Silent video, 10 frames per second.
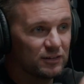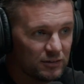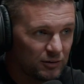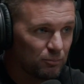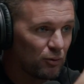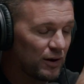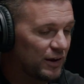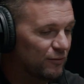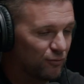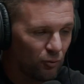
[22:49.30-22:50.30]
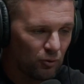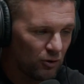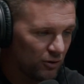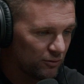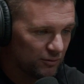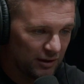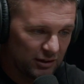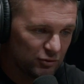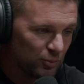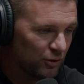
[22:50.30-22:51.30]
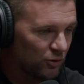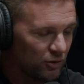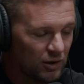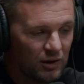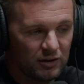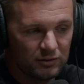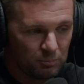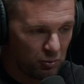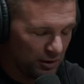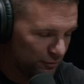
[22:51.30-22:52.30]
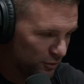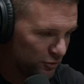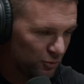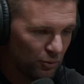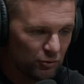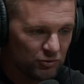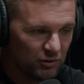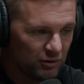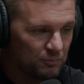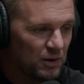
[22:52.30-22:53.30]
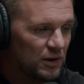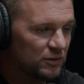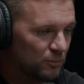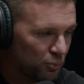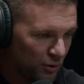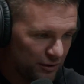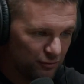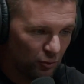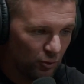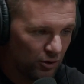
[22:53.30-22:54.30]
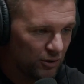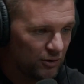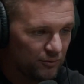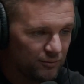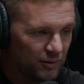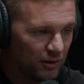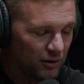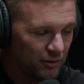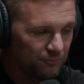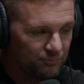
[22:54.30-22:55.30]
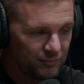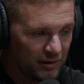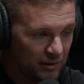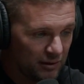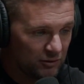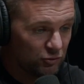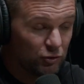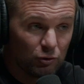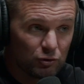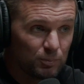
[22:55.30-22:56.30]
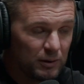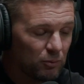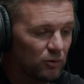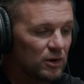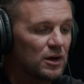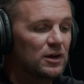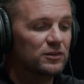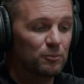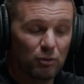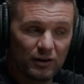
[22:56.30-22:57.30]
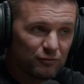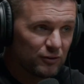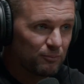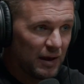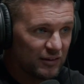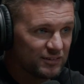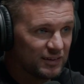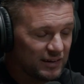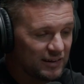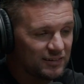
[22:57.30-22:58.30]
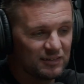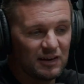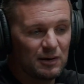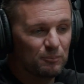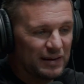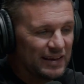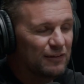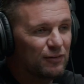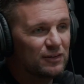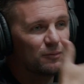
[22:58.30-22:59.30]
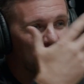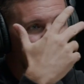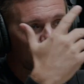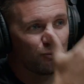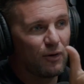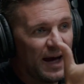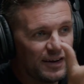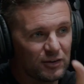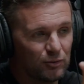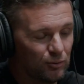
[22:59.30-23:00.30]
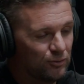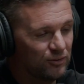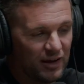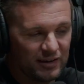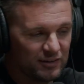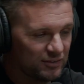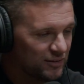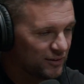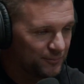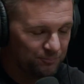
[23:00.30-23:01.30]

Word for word: to pray for Israel, to pray for Jerusalem, to pray for um, Jewish people, to pray for the Palestinians. But even the most radical, like the